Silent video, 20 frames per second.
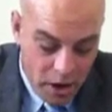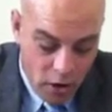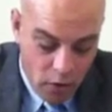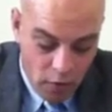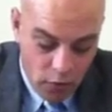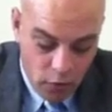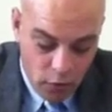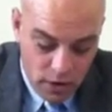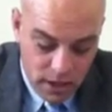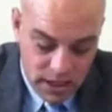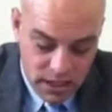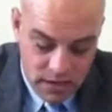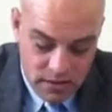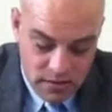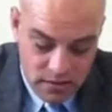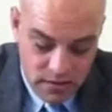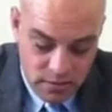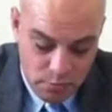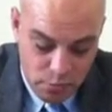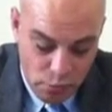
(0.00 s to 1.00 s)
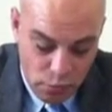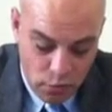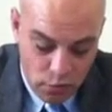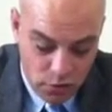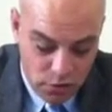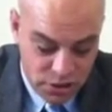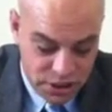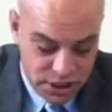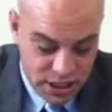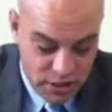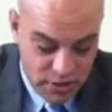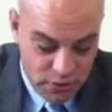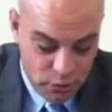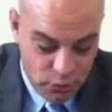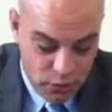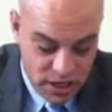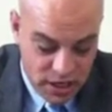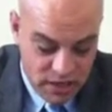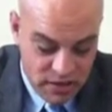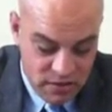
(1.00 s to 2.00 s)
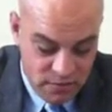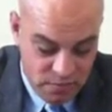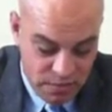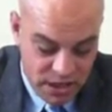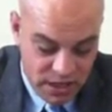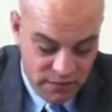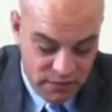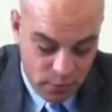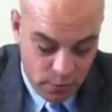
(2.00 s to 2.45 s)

Over against the border shall the rings be